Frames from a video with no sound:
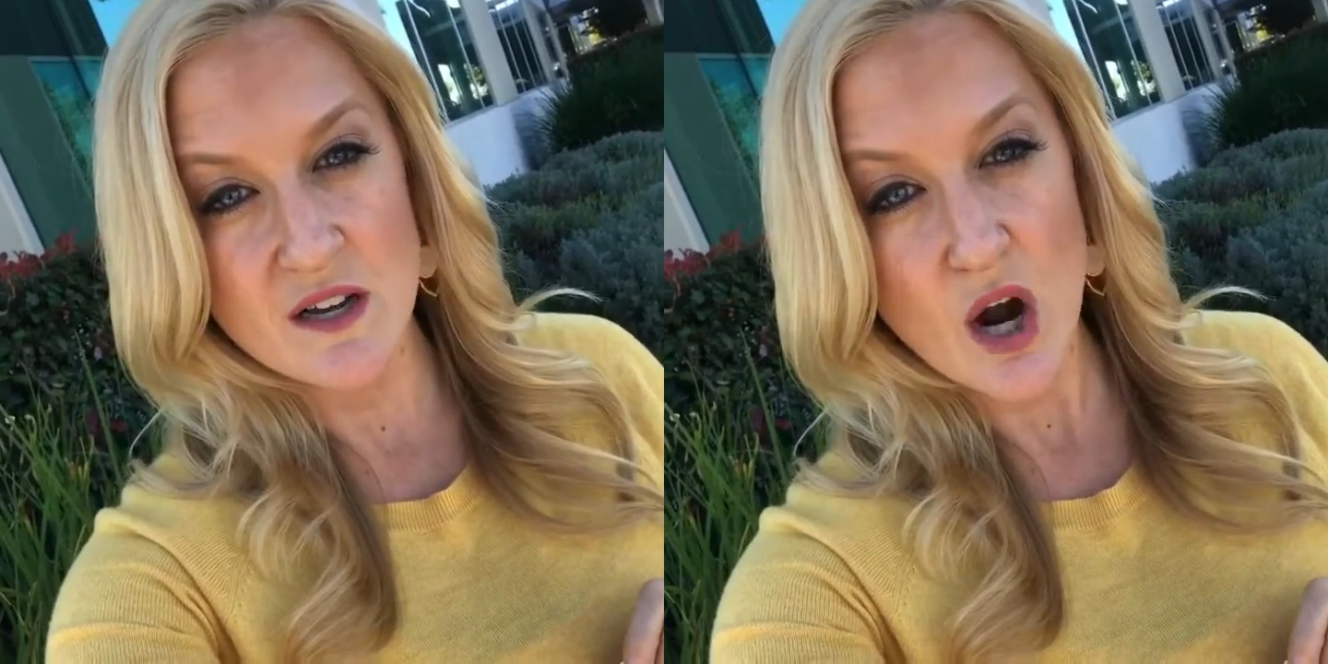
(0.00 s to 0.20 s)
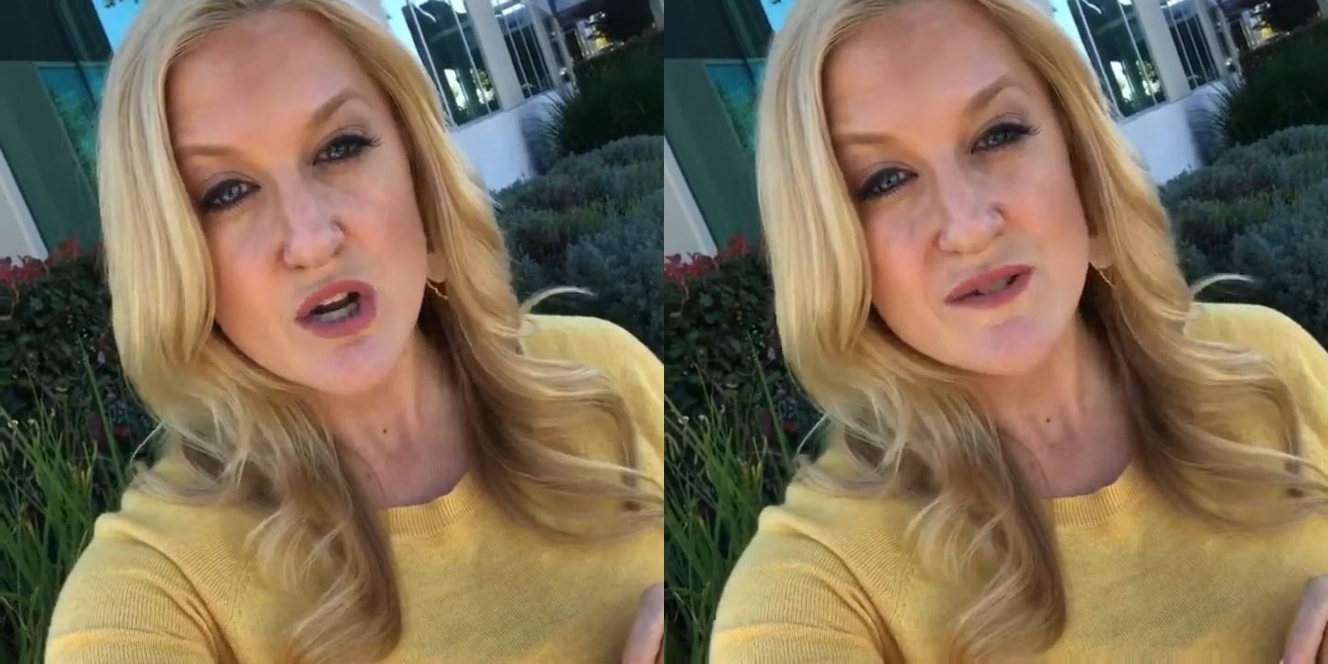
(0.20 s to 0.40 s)

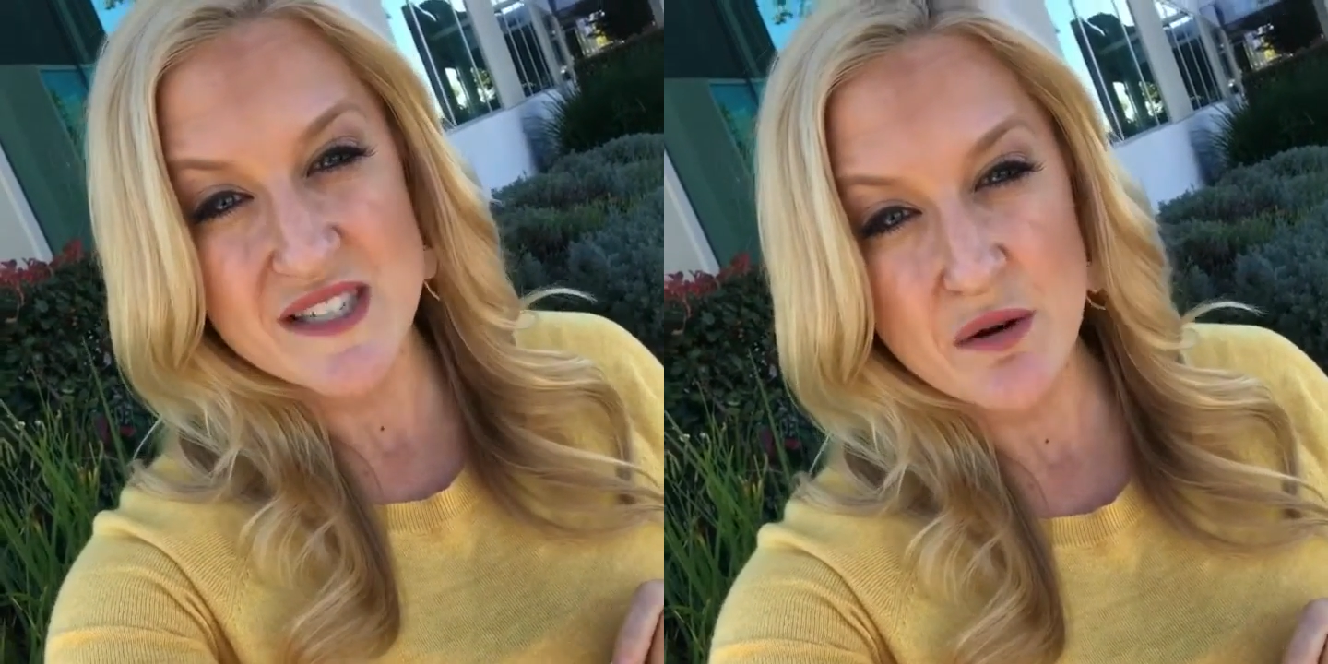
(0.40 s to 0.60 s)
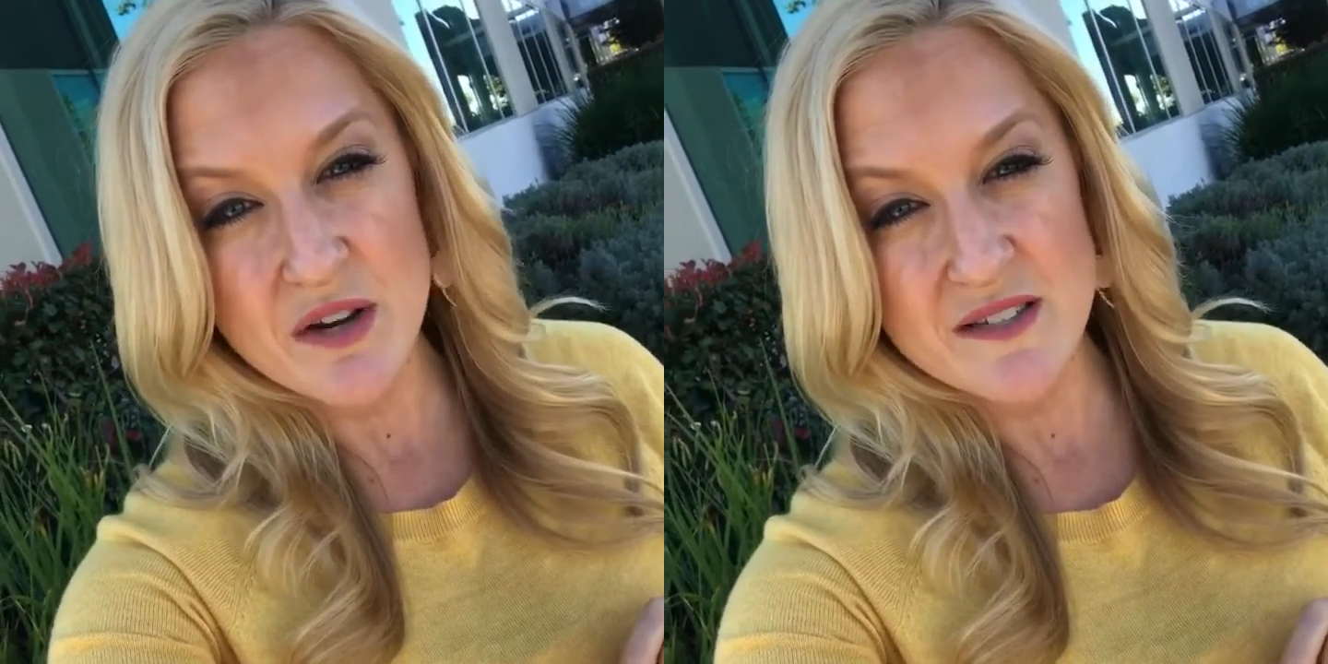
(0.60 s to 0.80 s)
Are you
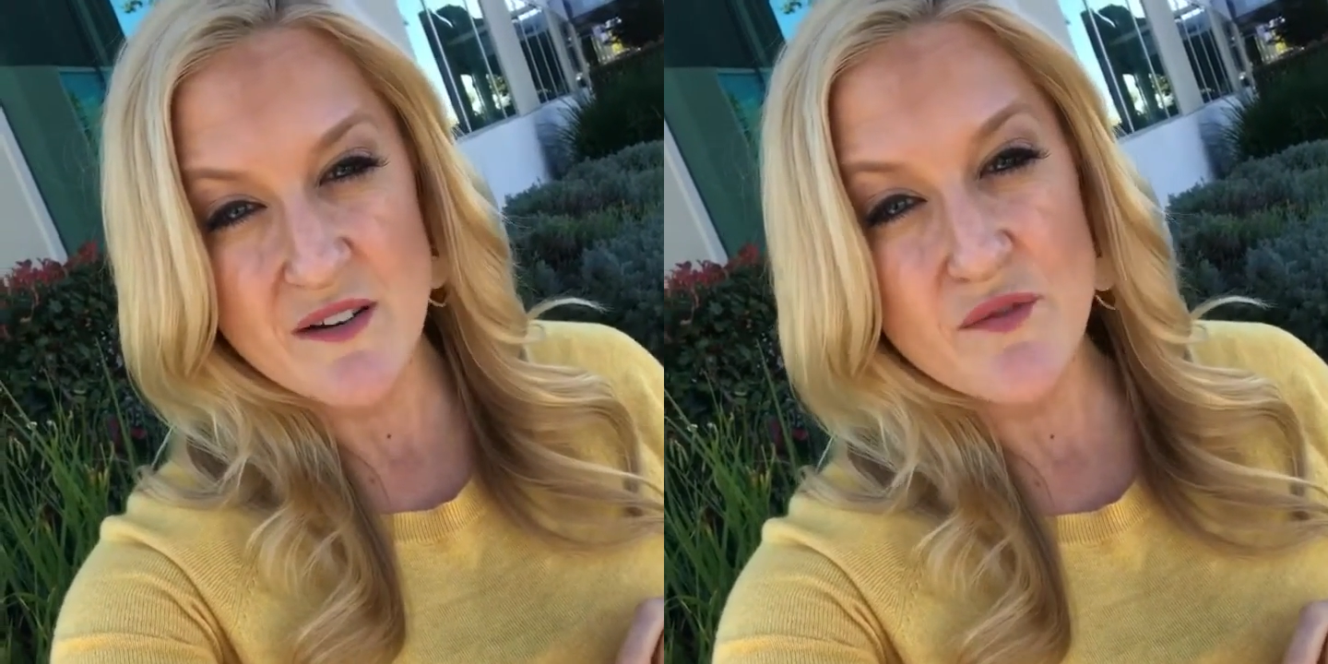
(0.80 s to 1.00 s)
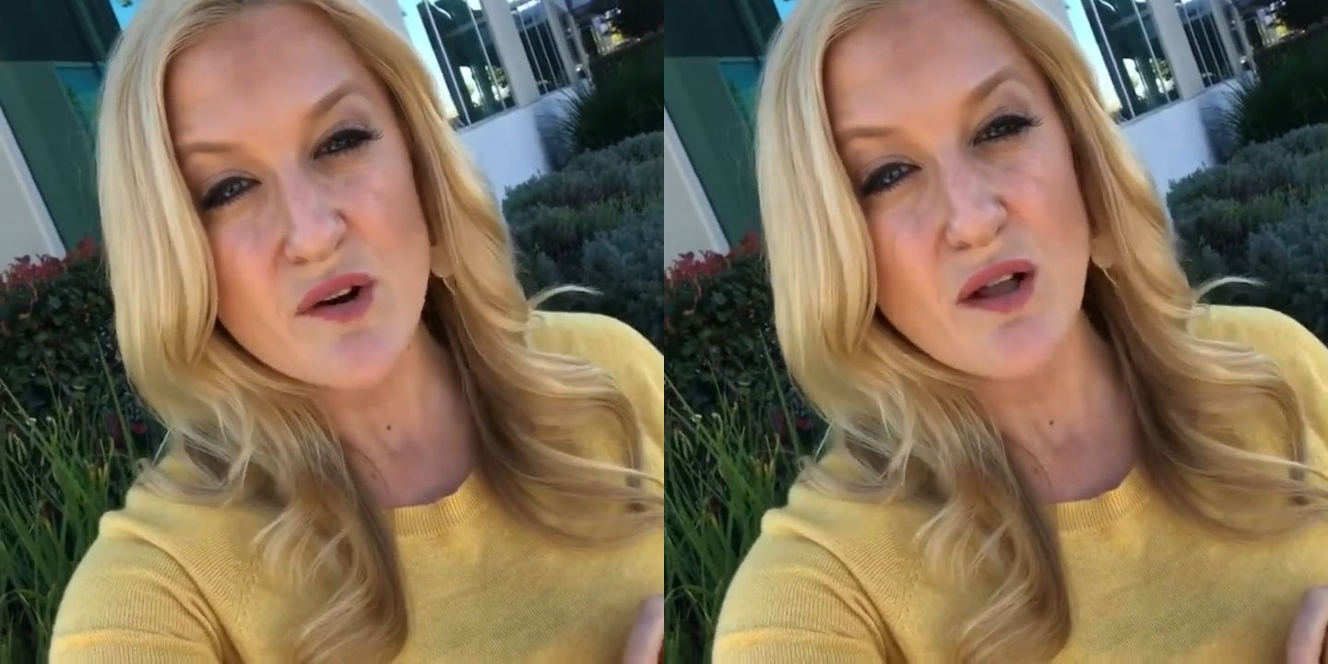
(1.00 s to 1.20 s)
serious?
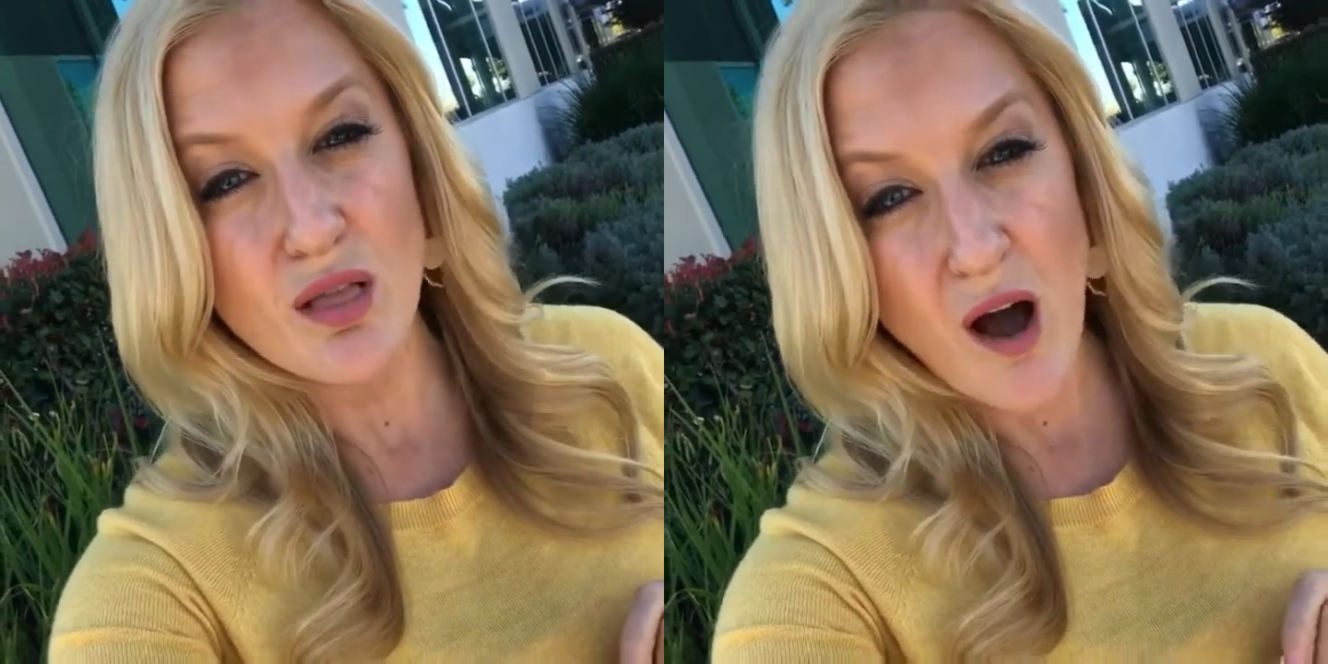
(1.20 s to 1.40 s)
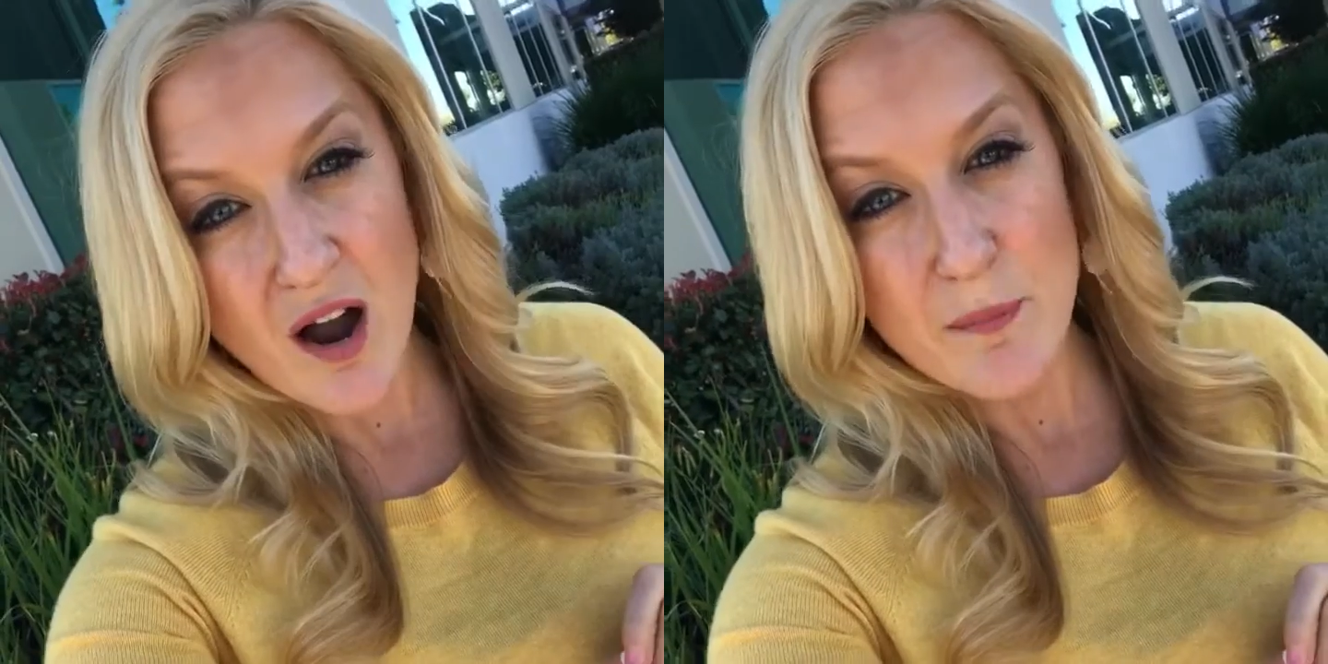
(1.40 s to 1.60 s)
For a
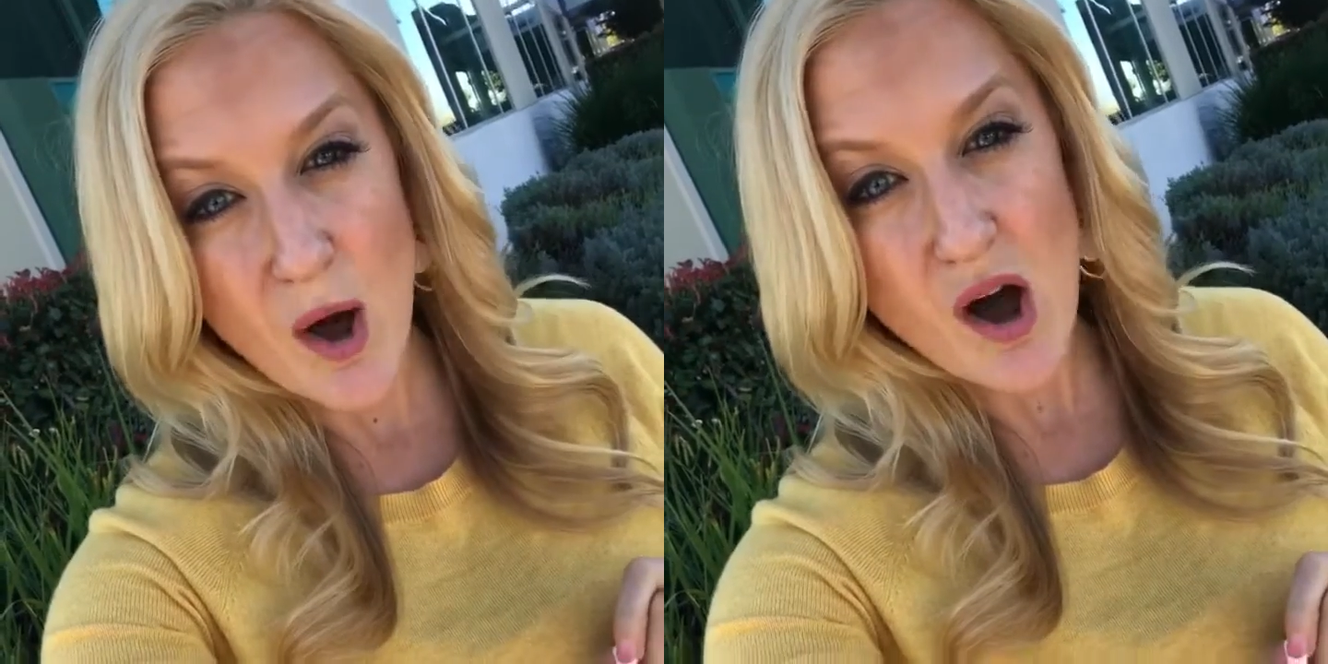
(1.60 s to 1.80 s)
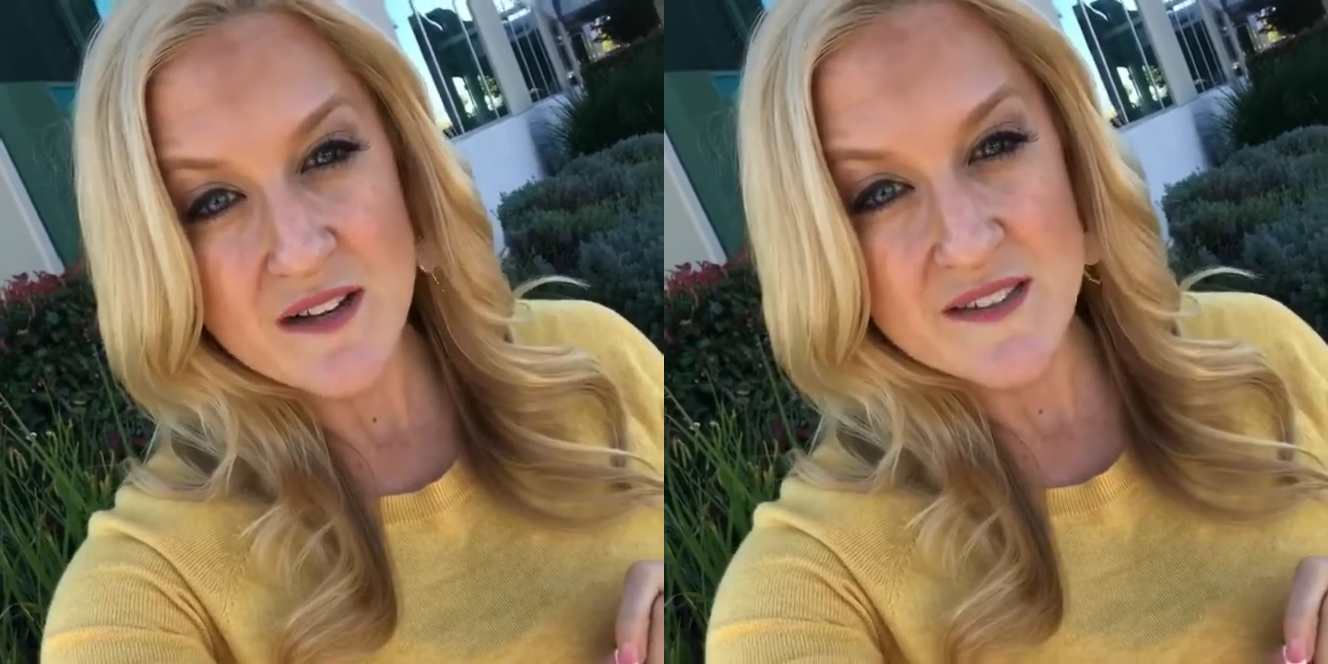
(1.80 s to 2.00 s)

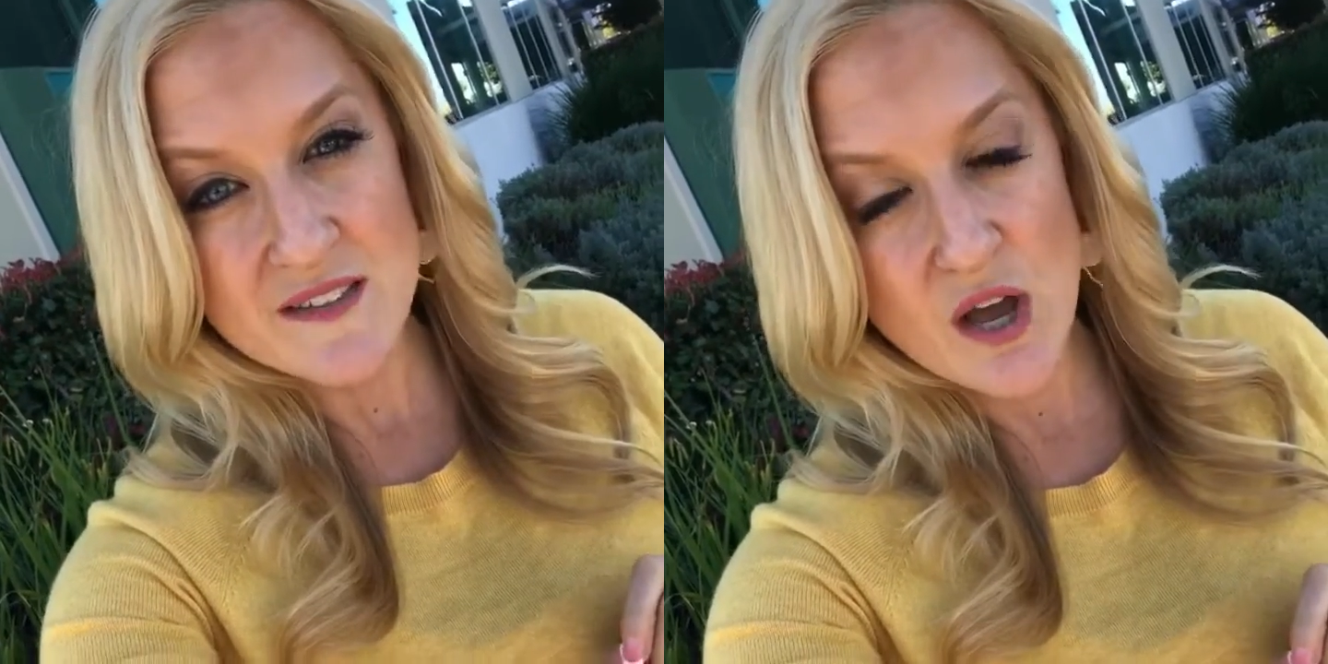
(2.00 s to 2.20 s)
lockbox?